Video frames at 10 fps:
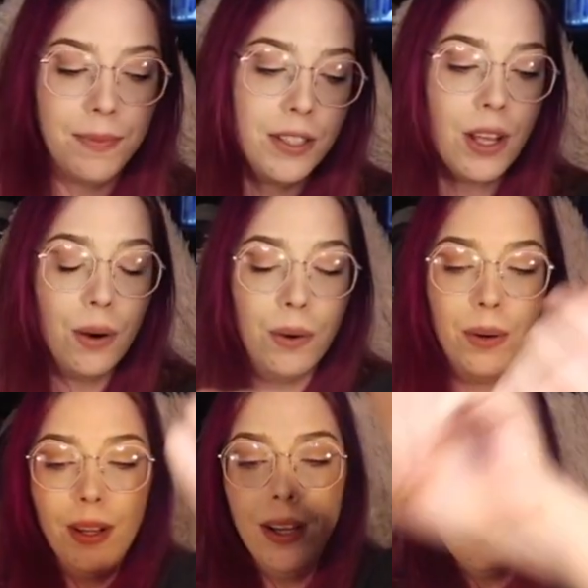So
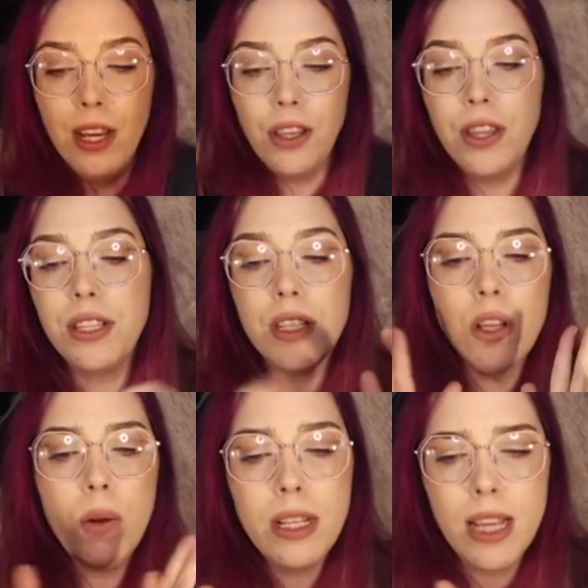this is the
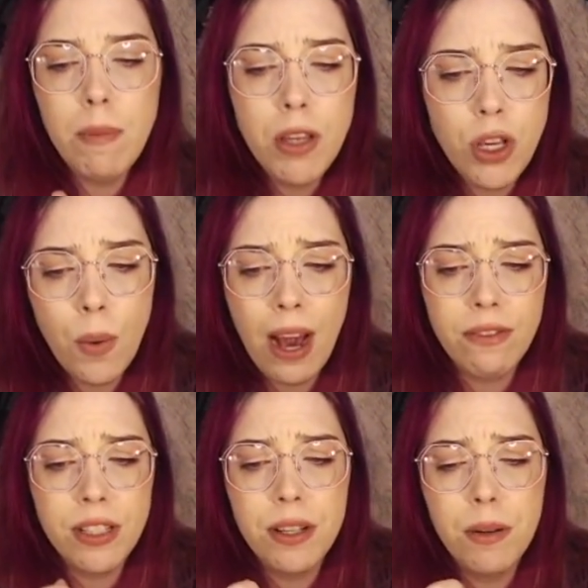only time that you have
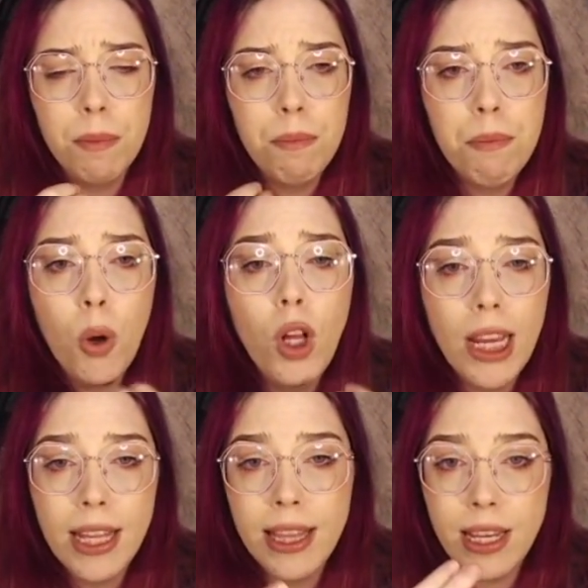to pull
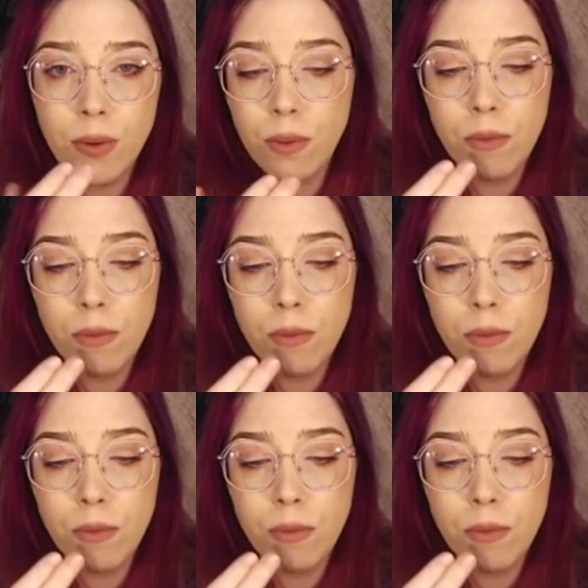in these